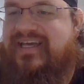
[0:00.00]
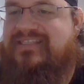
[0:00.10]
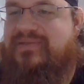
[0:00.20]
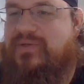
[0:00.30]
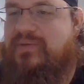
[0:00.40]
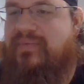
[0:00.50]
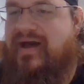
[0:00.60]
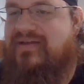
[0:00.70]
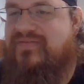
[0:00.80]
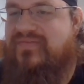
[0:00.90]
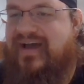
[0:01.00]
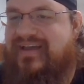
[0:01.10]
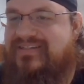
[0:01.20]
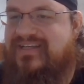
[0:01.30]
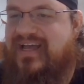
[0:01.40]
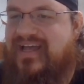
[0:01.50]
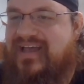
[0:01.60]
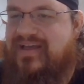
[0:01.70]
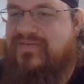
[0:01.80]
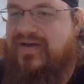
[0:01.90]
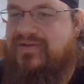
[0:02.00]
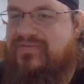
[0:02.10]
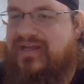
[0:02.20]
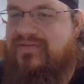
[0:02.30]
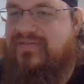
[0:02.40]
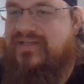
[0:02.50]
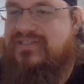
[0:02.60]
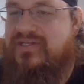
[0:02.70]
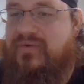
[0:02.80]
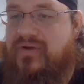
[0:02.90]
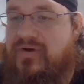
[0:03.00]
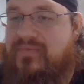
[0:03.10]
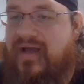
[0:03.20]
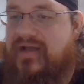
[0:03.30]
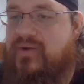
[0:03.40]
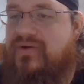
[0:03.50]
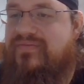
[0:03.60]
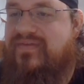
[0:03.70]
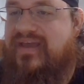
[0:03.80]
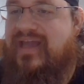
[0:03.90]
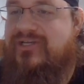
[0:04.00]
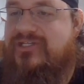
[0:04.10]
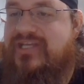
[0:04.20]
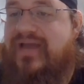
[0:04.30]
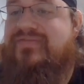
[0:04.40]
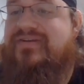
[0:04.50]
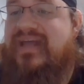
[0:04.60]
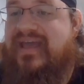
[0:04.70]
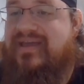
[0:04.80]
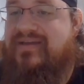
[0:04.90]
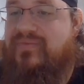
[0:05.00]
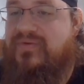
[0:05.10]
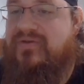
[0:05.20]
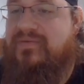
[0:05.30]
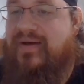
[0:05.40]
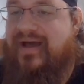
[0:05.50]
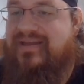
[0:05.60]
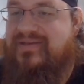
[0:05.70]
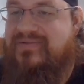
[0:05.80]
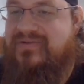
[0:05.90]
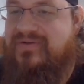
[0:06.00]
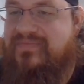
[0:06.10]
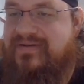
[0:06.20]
get some good pot and find find creative things to do at home. I go on vacations every day with good pot and YouTube.